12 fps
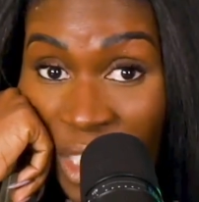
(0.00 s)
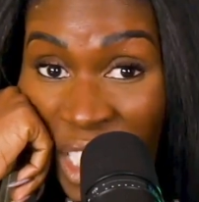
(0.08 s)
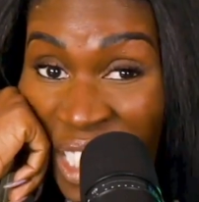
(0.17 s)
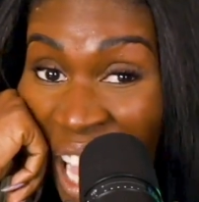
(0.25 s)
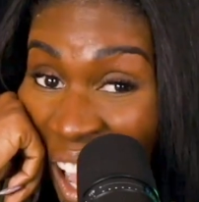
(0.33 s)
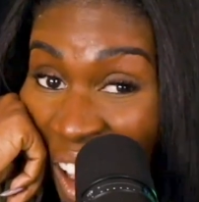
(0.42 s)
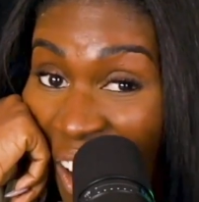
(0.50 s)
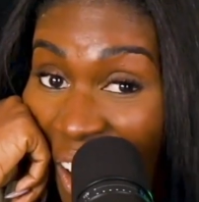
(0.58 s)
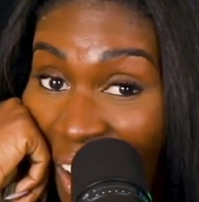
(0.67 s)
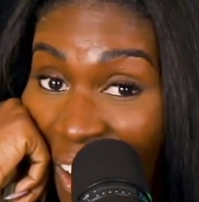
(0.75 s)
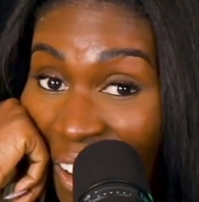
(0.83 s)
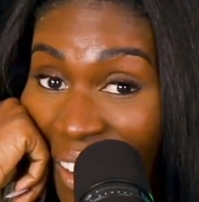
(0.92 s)
TikTok?
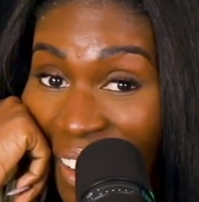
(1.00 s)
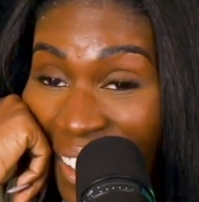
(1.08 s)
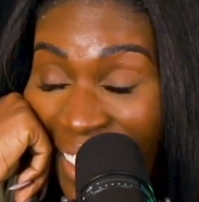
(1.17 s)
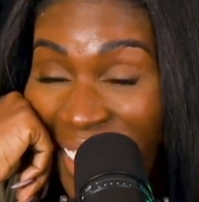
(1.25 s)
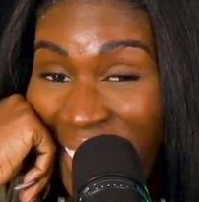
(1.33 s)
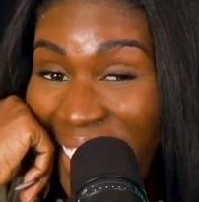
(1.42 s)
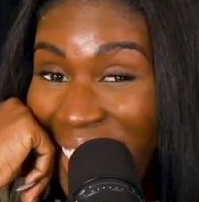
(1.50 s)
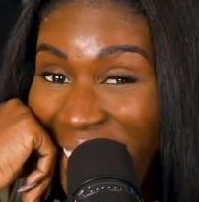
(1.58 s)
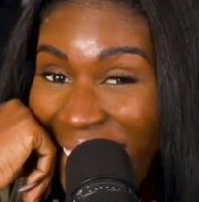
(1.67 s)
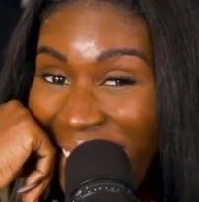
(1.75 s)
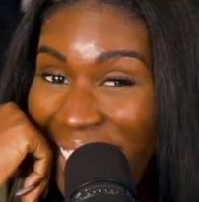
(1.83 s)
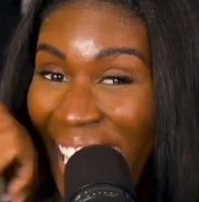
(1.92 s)

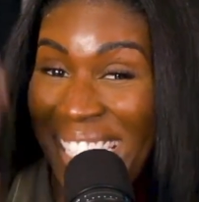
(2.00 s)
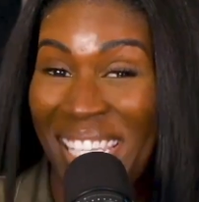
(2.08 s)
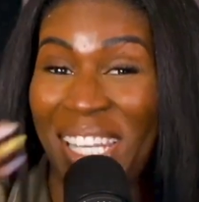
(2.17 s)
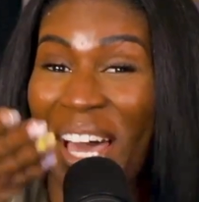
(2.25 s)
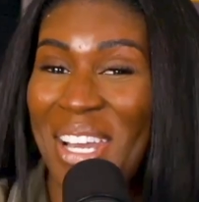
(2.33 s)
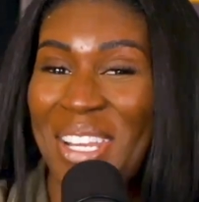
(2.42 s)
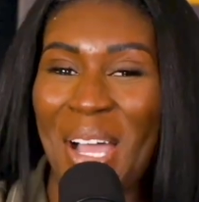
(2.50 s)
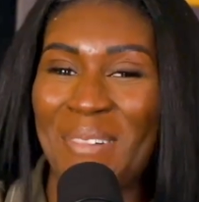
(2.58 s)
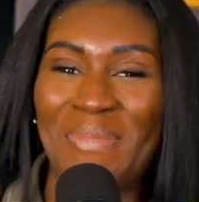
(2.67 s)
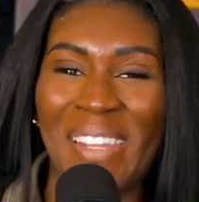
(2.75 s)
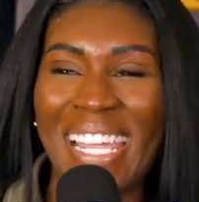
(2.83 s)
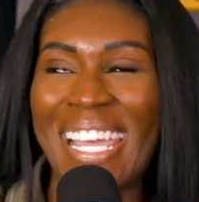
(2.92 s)
That's a lot of
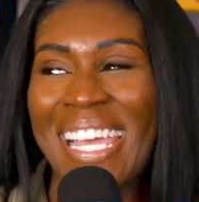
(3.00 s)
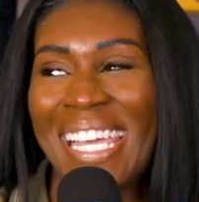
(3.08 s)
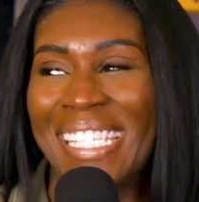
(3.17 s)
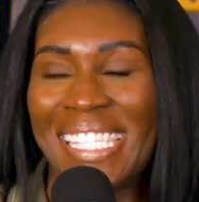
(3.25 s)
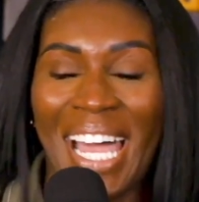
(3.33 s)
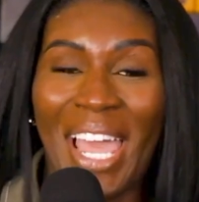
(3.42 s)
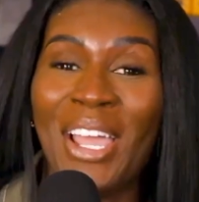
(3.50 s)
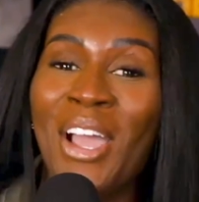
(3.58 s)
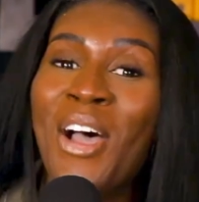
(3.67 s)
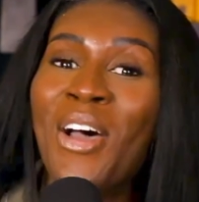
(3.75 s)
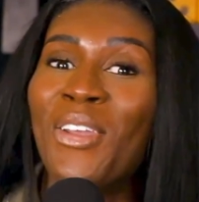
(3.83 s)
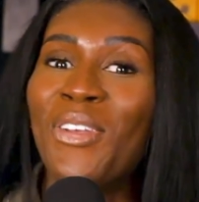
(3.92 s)
y'all plans. Like,
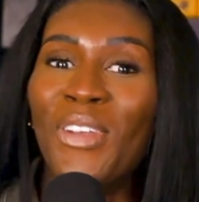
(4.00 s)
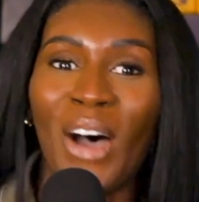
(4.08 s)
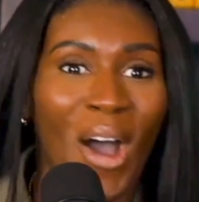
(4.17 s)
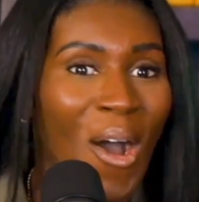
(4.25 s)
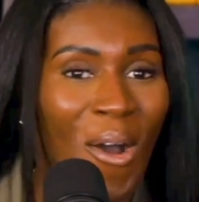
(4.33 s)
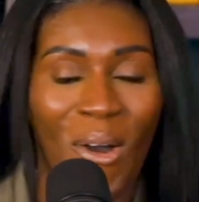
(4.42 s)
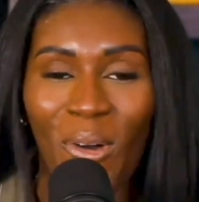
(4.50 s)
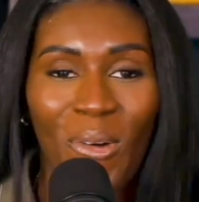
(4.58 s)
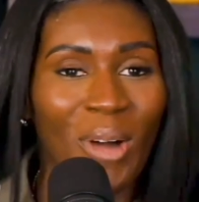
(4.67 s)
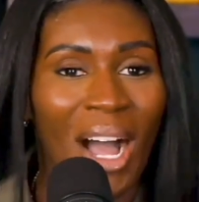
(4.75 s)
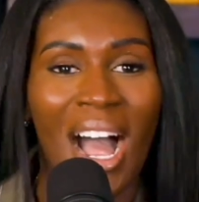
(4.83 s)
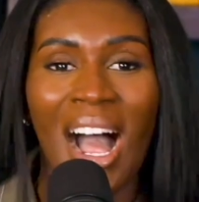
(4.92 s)

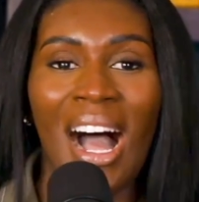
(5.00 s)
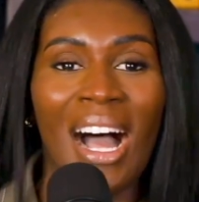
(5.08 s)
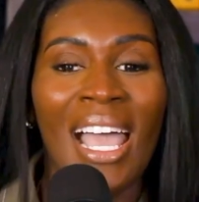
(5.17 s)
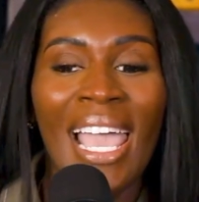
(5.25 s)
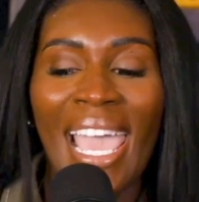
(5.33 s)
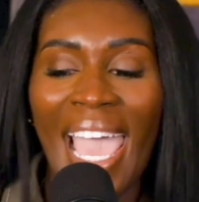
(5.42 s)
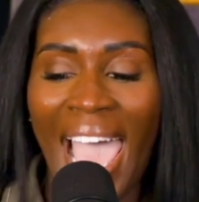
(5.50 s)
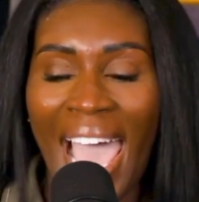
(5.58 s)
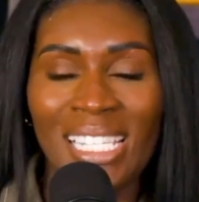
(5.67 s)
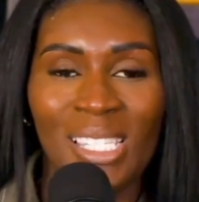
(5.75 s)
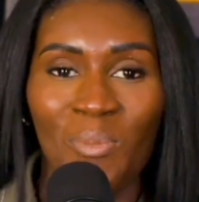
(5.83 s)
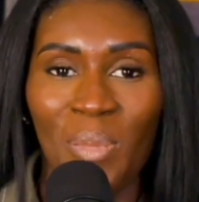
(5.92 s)
no, it
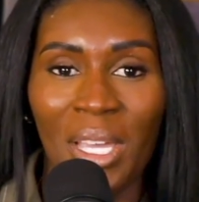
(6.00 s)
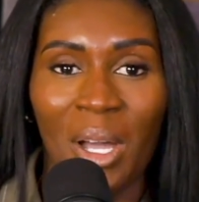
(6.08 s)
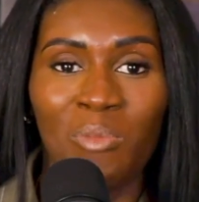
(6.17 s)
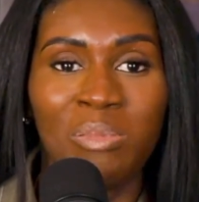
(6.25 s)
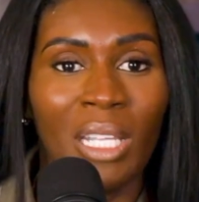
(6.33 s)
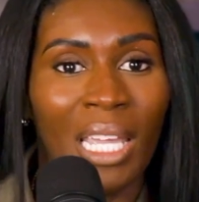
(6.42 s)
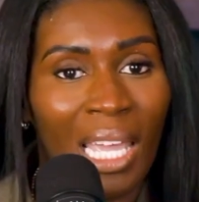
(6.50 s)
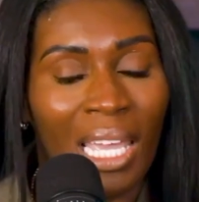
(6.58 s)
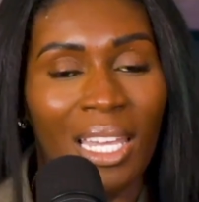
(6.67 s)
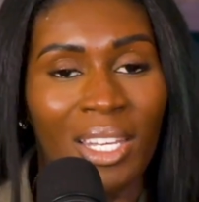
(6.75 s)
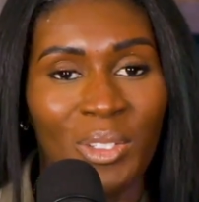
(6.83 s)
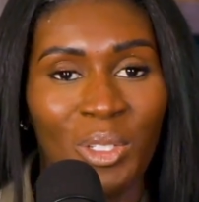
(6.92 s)
has to be a
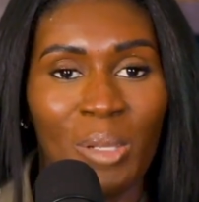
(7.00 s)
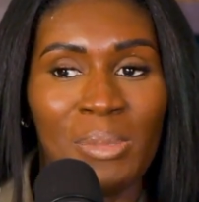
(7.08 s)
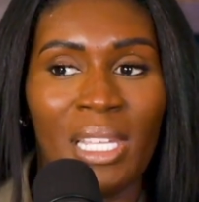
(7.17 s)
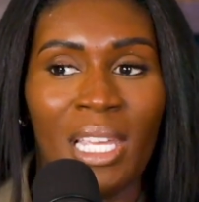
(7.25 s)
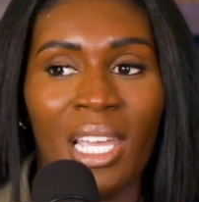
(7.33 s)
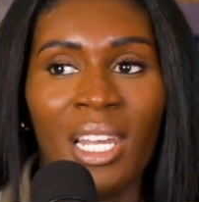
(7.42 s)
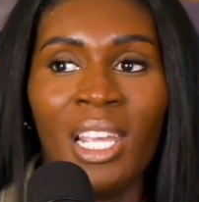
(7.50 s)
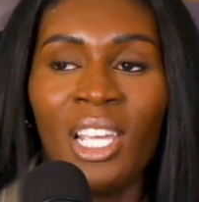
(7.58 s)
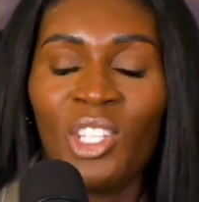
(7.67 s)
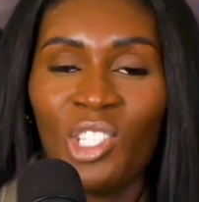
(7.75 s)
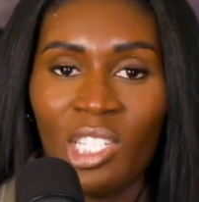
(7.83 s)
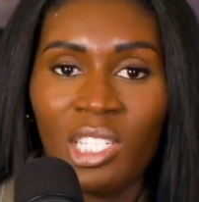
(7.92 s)
plan. You know what I'm saying?
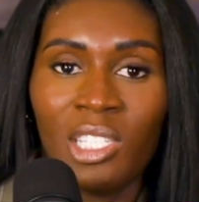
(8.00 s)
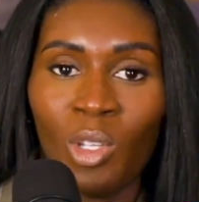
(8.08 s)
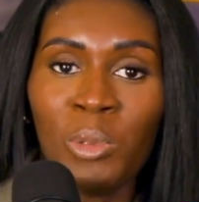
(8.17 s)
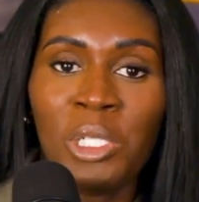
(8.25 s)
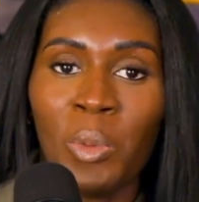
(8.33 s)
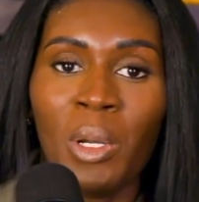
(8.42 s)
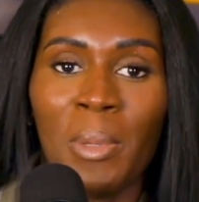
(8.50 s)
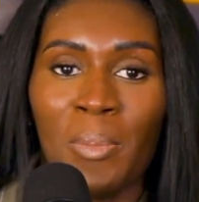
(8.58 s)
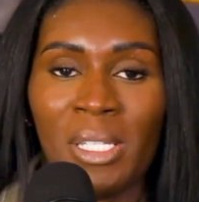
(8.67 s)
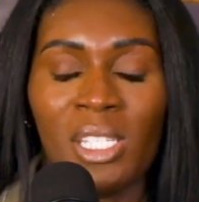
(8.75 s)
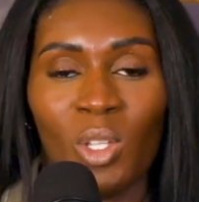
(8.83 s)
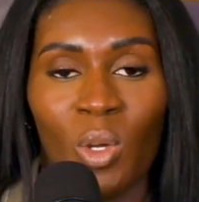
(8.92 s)
She told me she wanted to be a
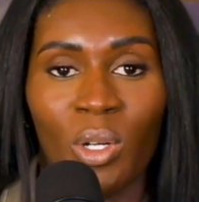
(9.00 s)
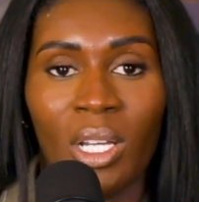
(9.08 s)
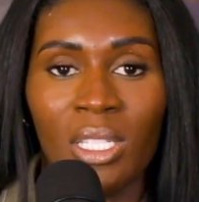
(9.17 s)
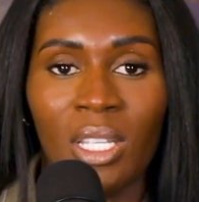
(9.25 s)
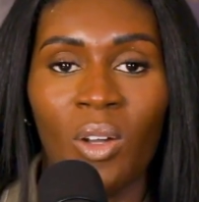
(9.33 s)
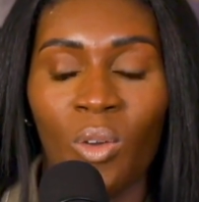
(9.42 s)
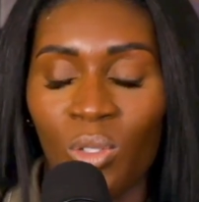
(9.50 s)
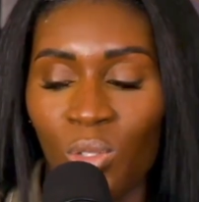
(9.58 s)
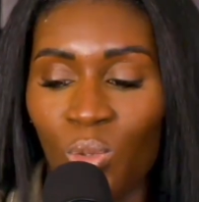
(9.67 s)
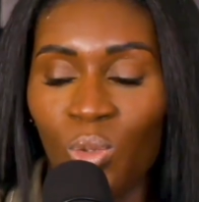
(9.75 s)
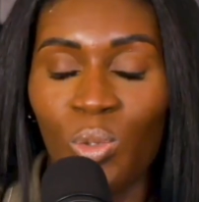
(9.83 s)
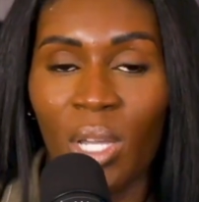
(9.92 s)
business owner. I said, go to
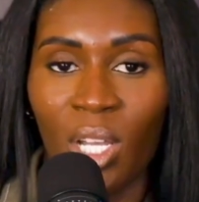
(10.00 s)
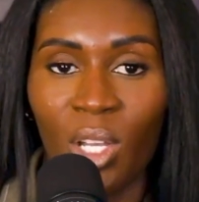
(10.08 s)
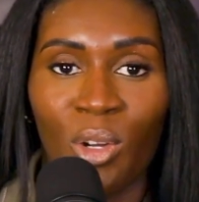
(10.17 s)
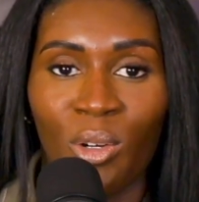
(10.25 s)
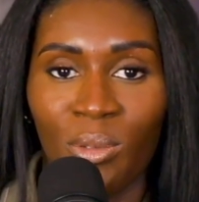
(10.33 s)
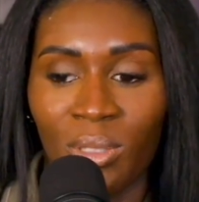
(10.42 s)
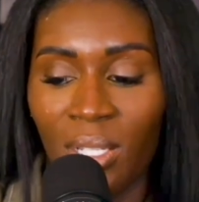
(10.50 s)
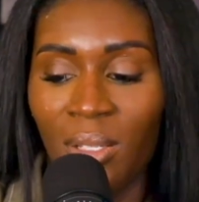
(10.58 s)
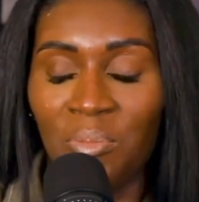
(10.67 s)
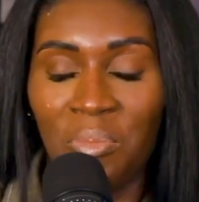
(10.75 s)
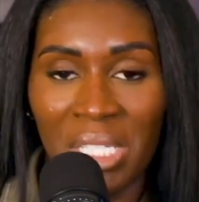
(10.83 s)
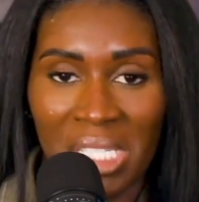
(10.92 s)
school and learn
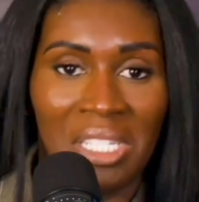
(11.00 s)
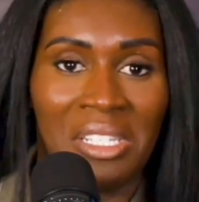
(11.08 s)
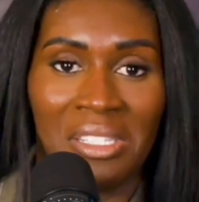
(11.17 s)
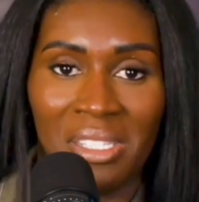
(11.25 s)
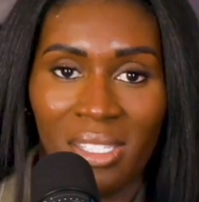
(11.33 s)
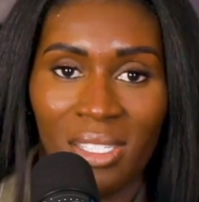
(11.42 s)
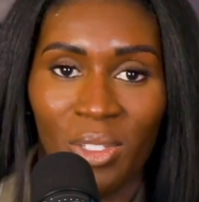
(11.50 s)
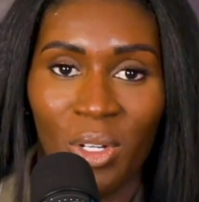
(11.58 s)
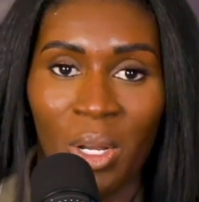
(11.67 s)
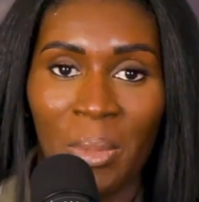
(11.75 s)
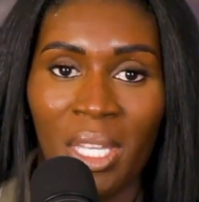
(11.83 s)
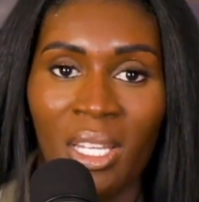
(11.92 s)
business. You
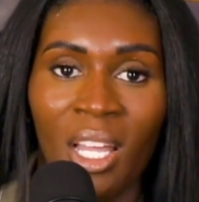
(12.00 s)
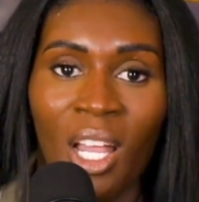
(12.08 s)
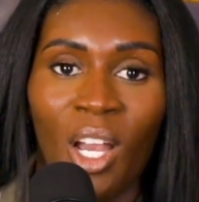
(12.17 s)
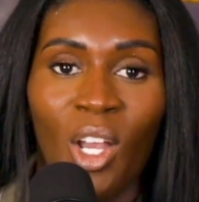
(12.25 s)
know what I mean?